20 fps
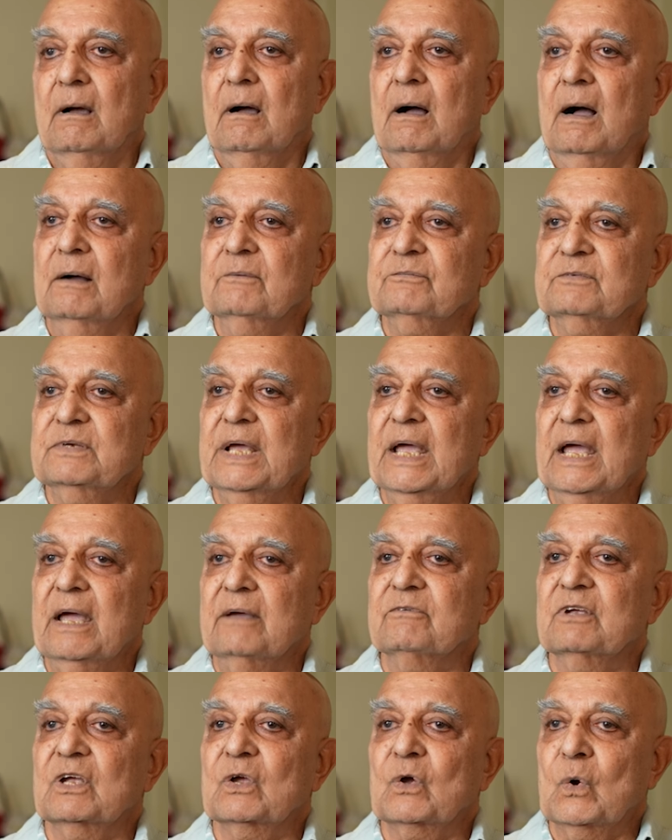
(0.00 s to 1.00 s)
After
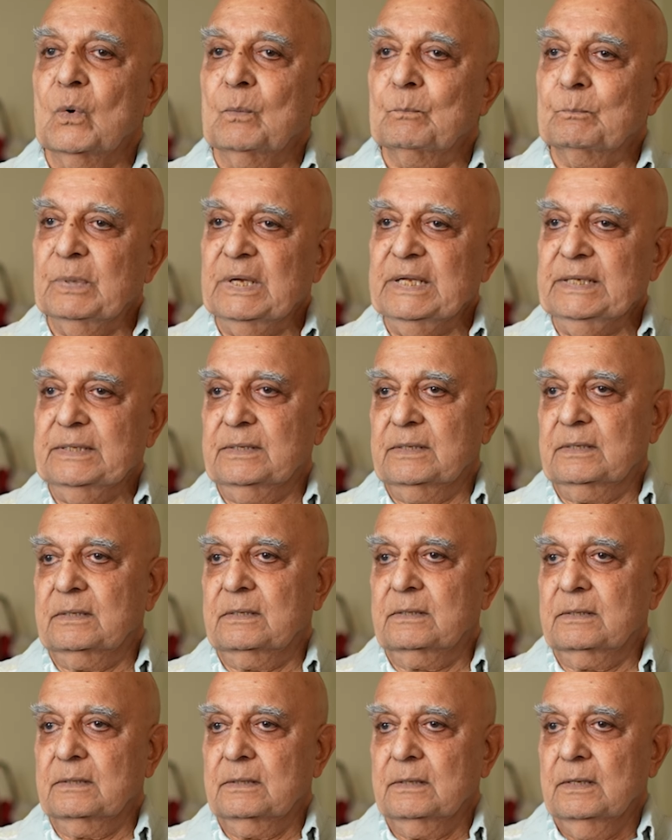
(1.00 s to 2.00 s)
having
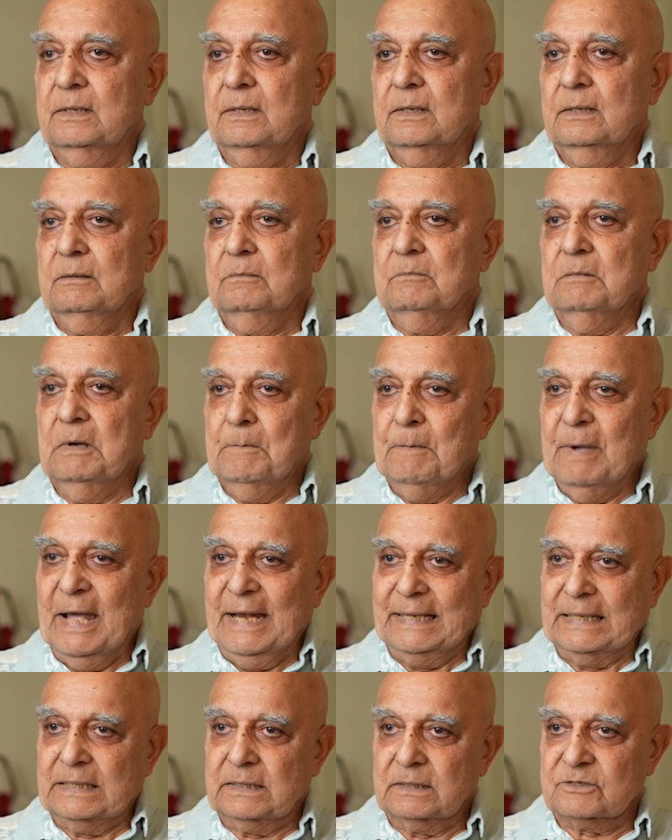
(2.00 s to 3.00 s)
completed
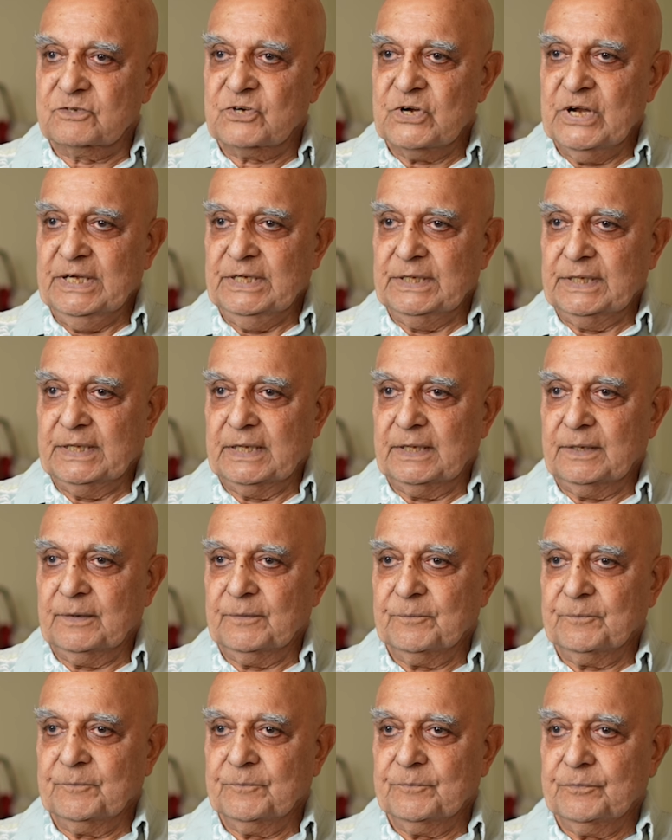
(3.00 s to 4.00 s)
medical training,
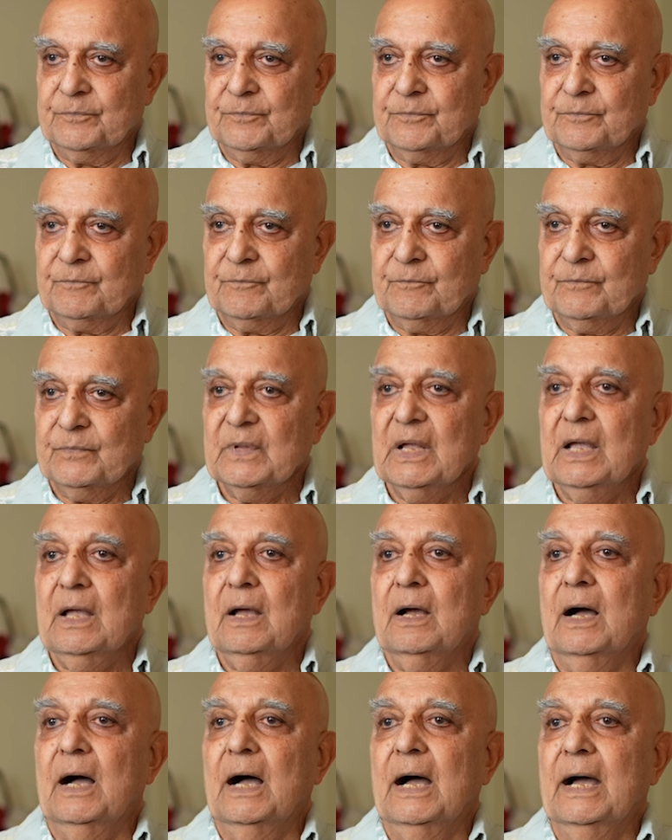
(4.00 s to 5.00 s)

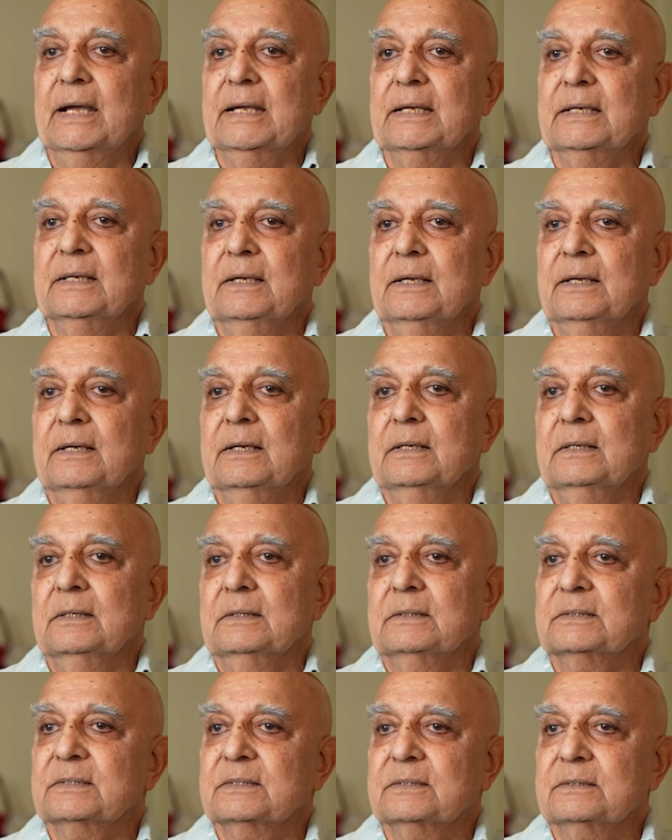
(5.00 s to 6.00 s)
I
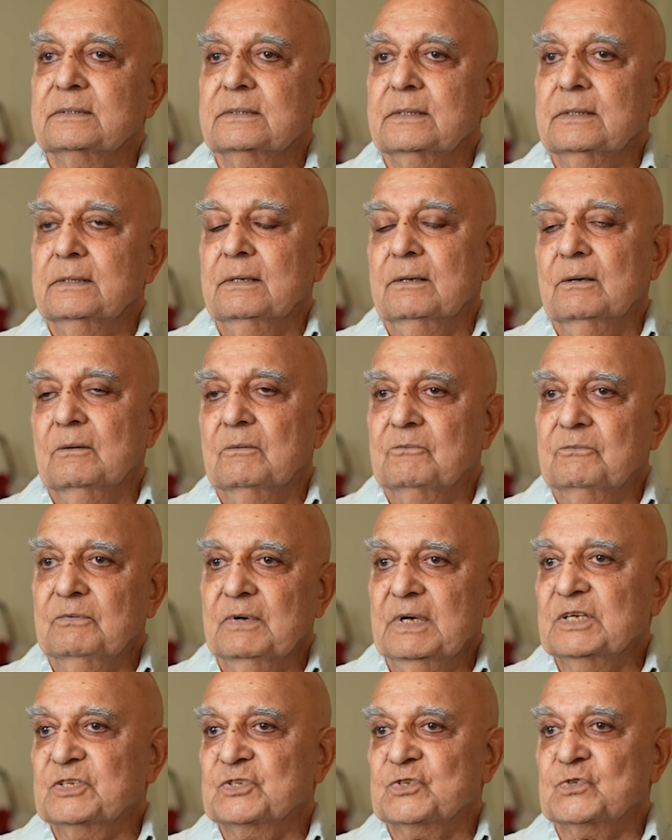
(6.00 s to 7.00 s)

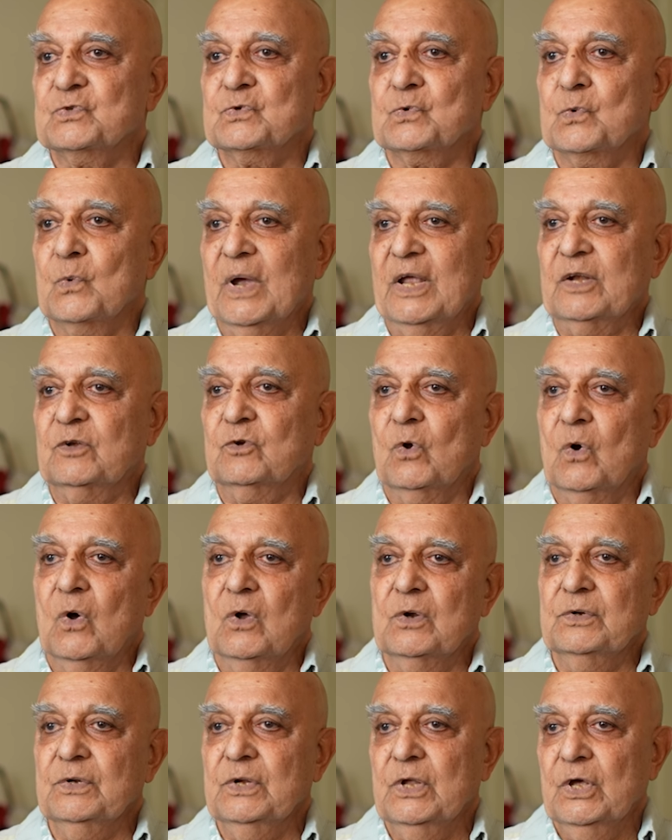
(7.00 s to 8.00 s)
first went
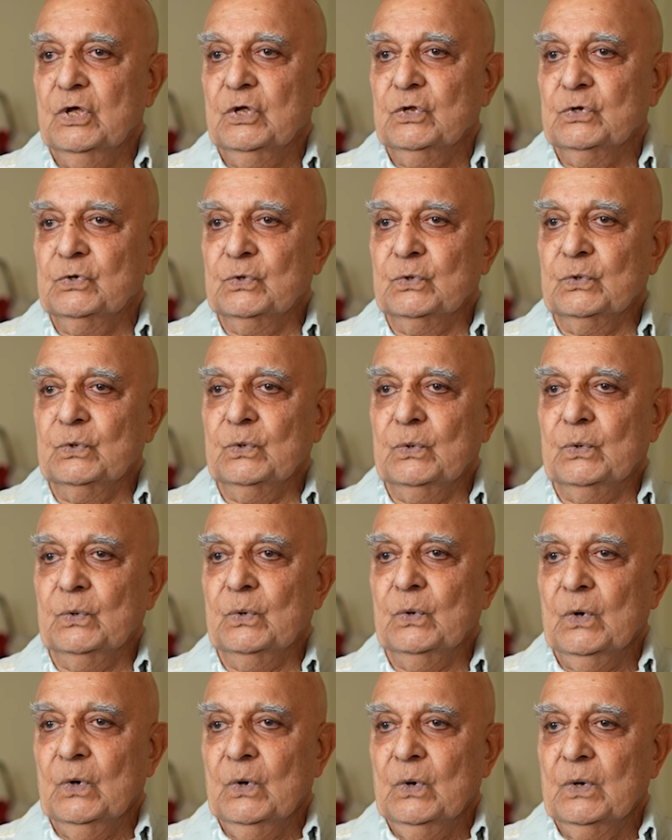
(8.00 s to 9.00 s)
on
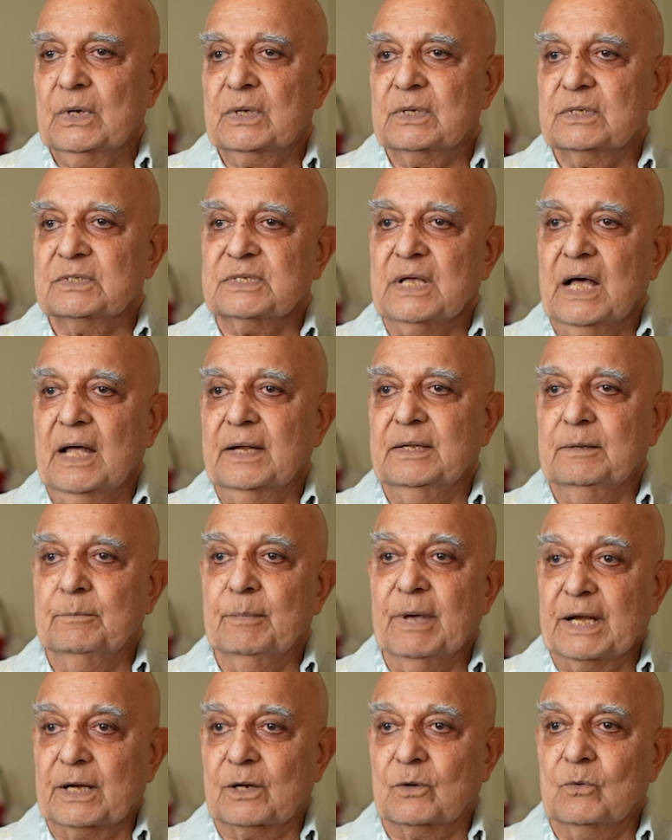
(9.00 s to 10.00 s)
to Chris Hani
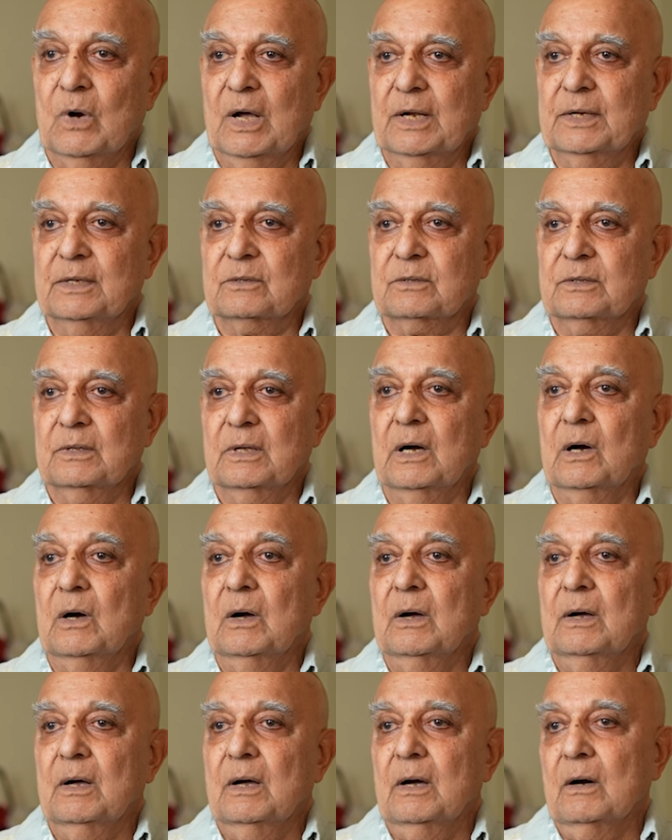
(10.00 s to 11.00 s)
Baragwanath uh,
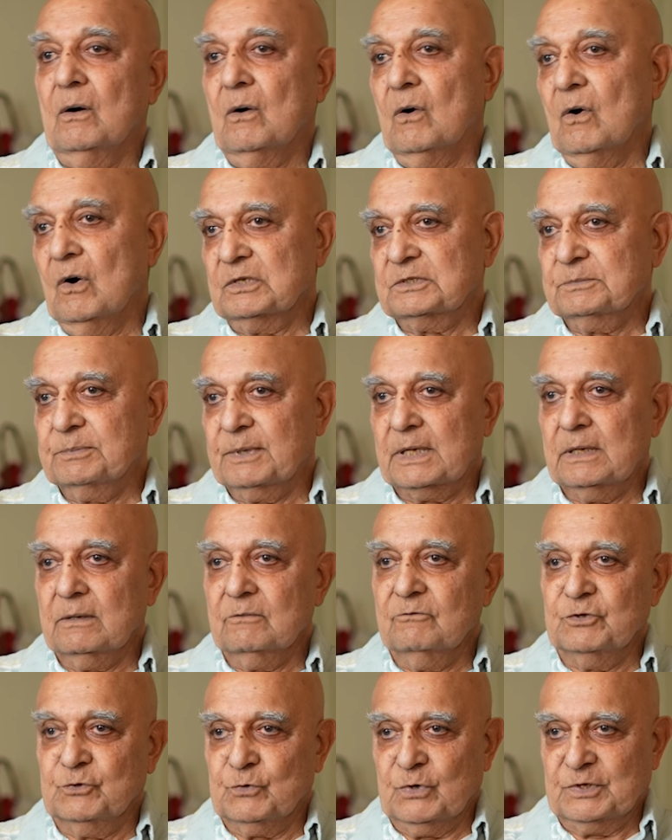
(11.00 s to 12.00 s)
Hospital,
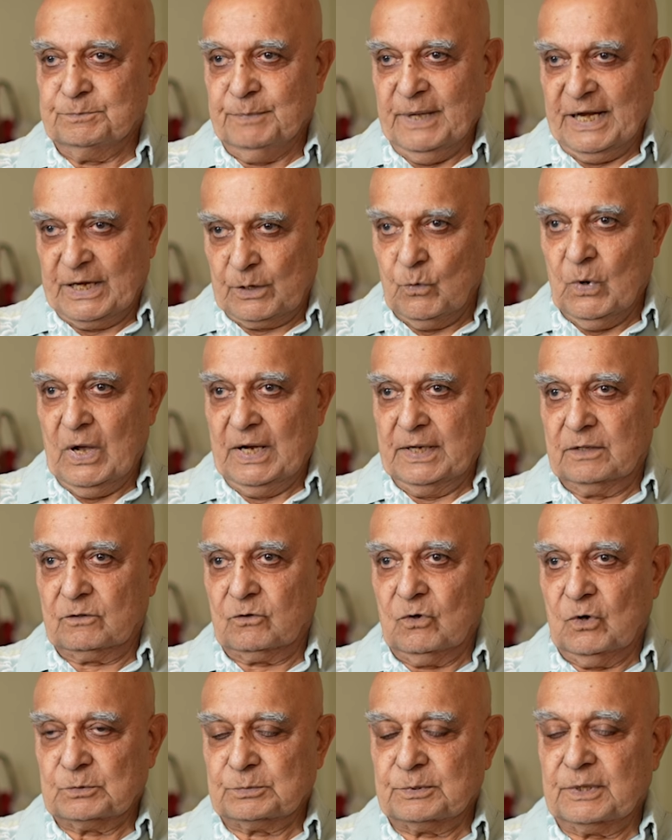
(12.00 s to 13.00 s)
which was Baragwanath
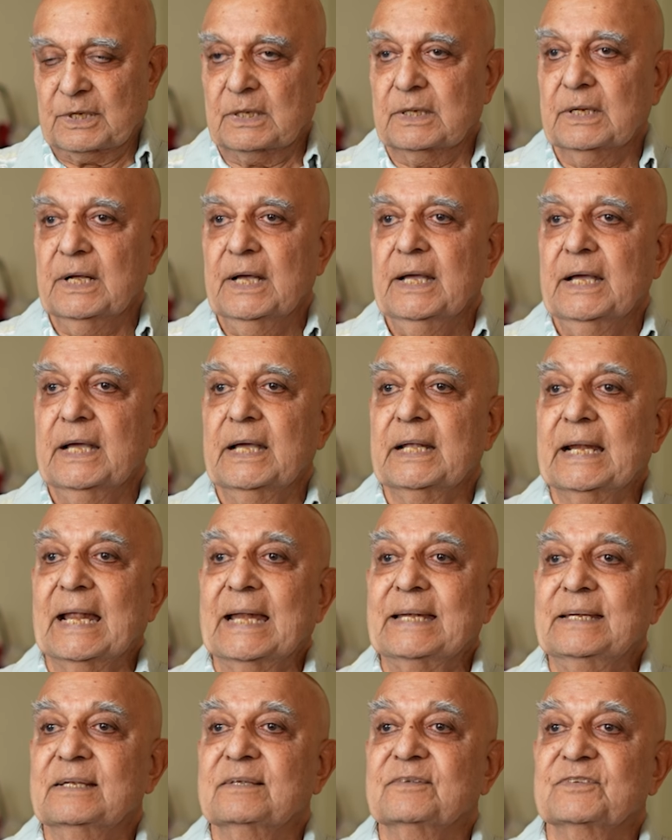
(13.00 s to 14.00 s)
Hospital, and I
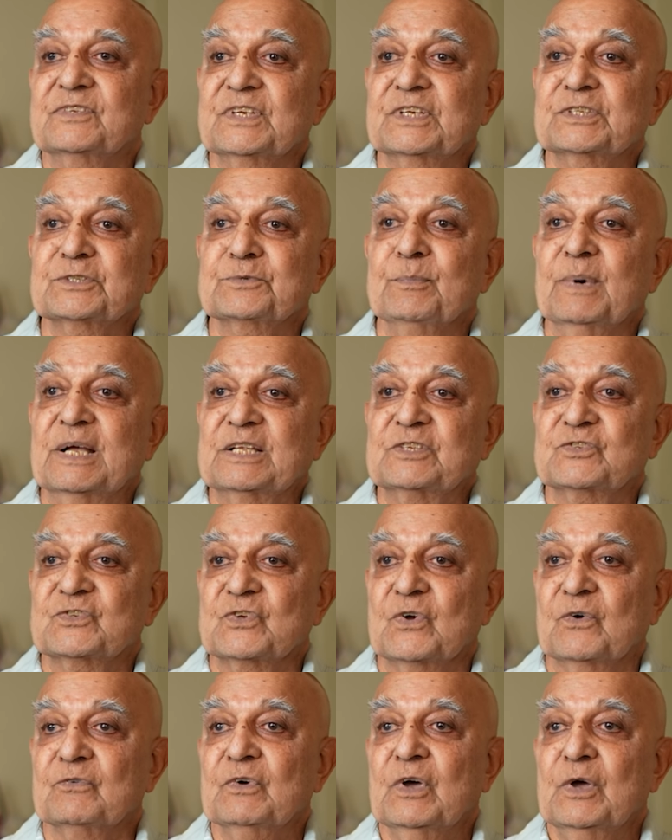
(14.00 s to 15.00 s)
did six months of